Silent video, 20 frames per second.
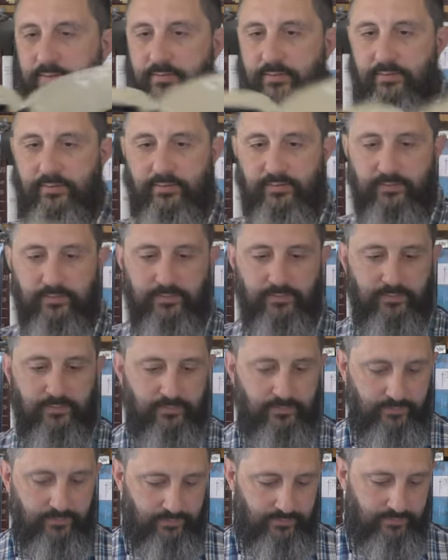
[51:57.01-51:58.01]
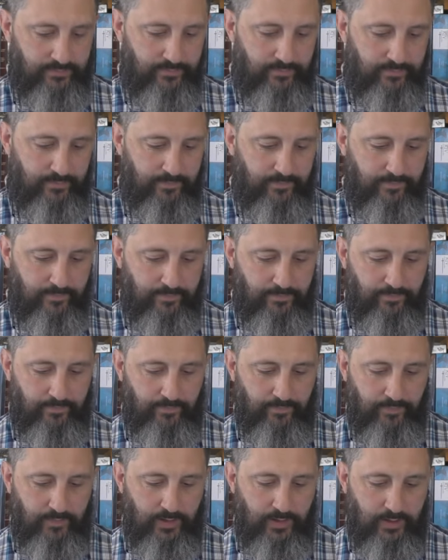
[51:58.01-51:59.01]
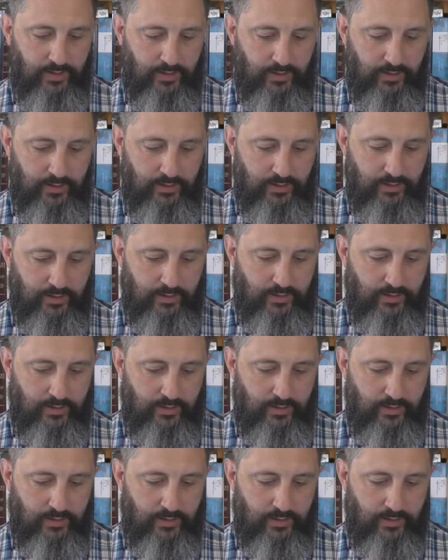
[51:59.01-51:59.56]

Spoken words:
Nothing is said.